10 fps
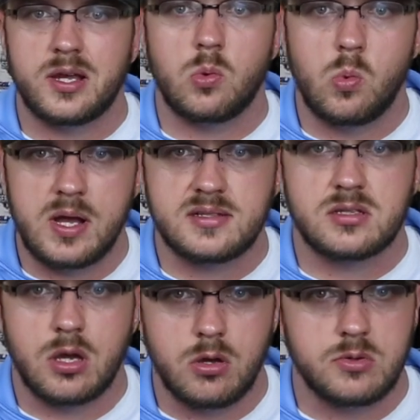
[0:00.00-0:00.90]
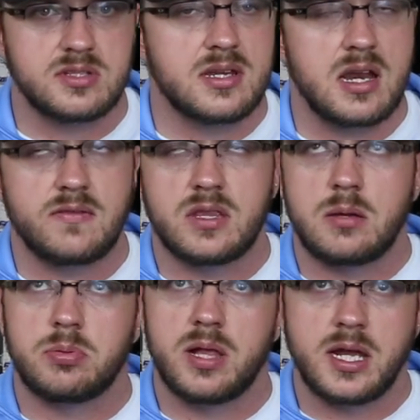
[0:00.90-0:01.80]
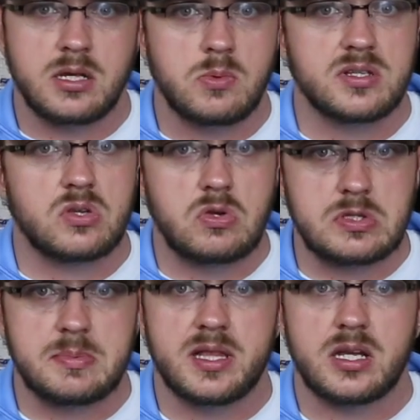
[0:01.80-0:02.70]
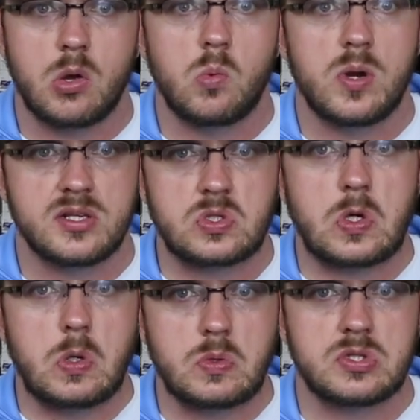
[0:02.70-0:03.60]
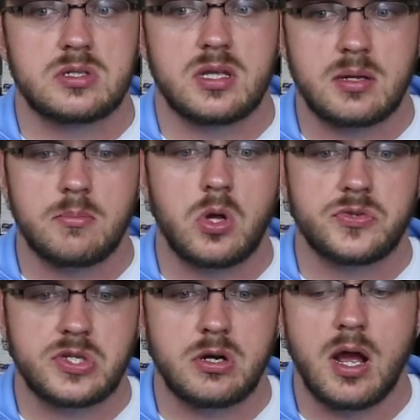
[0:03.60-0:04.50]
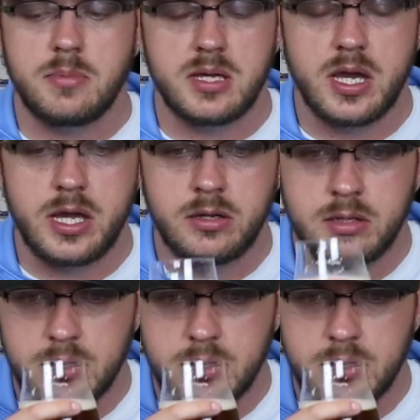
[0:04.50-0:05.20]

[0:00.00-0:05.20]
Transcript: West Coast, not even like Pliny West Coast, but like a West Coast like maltier IPA.